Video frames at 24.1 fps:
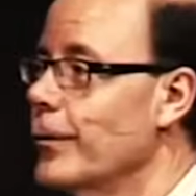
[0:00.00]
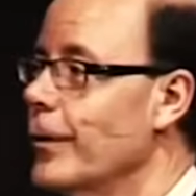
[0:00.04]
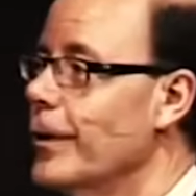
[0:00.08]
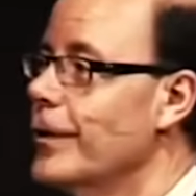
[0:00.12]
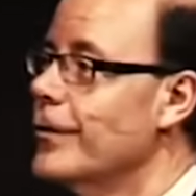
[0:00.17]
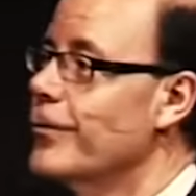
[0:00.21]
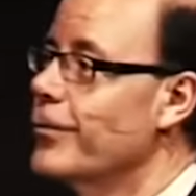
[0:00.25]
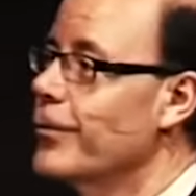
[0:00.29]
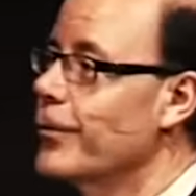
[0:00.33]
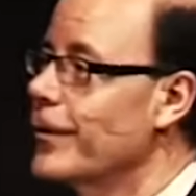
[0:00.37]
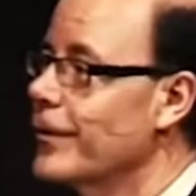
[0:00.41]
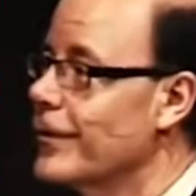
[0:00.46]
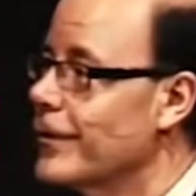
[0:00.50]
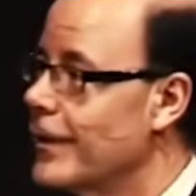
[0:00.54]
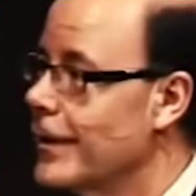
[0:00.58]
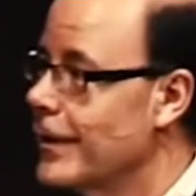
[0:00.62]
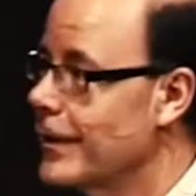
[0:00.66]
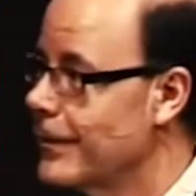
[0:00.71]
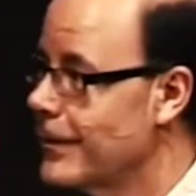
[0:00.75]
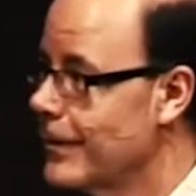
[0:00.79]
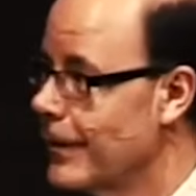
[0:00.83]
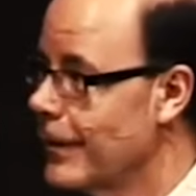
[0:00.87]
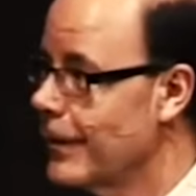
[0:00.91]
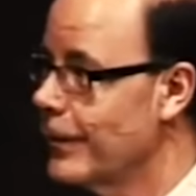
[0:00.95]
it was for his
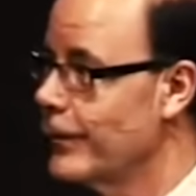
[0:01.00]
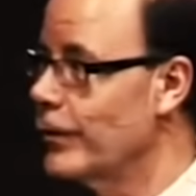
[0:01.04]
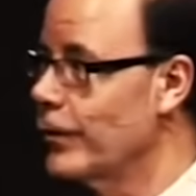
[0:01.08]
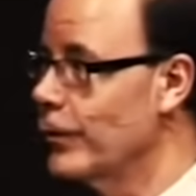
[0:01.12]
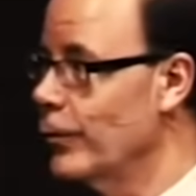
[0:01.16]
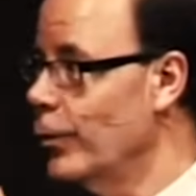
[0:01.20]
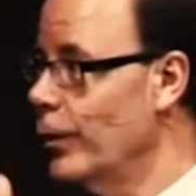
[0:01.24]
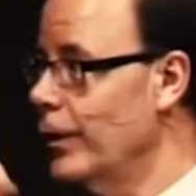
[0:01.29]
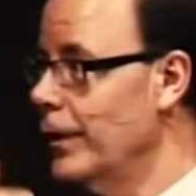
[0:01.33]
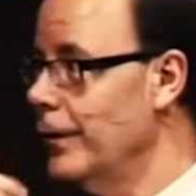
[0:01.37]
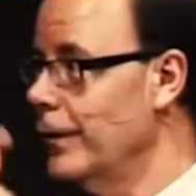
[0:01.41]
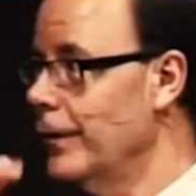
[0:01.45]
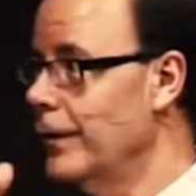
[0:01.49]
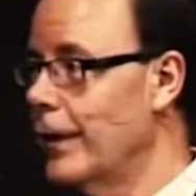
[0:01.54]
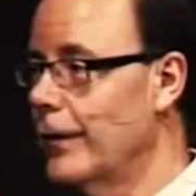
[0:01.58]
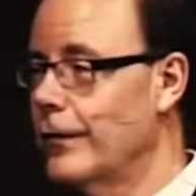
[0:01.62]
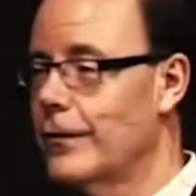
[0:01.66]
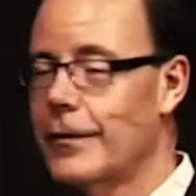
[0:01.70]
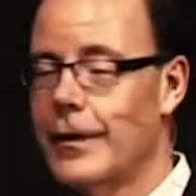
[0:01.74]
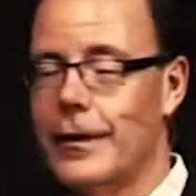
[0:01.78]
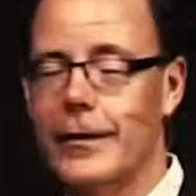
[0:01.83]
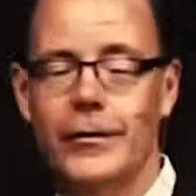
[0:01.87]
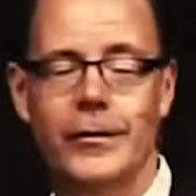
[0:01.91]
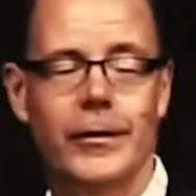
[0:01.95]
kids? They lived in Wheaton
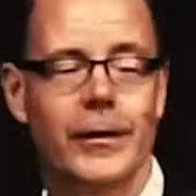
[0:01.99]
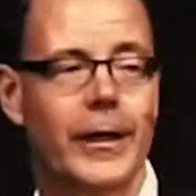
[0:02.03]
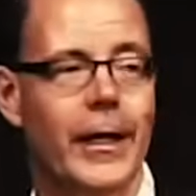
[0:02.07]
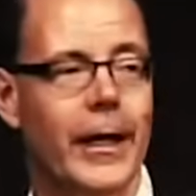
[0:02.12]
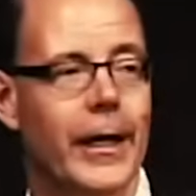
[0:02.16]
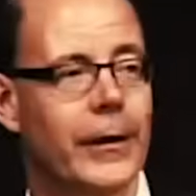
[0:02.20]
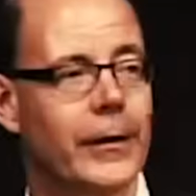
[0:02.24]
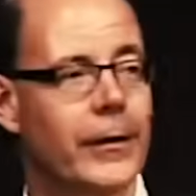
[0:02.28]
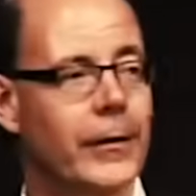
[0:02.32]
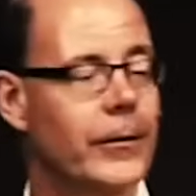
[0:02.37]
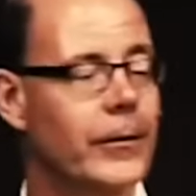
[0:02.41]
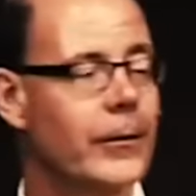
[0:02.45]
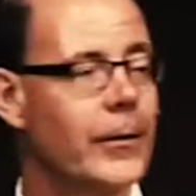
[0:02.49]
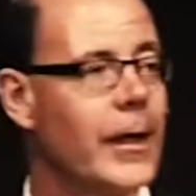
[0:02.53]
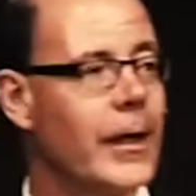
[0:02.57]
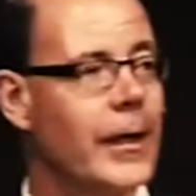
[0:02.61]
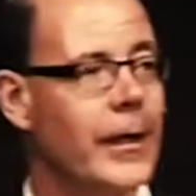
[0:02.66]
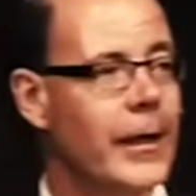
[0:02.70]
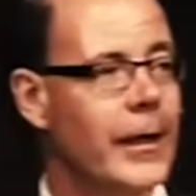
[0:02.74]
outside of Chicago,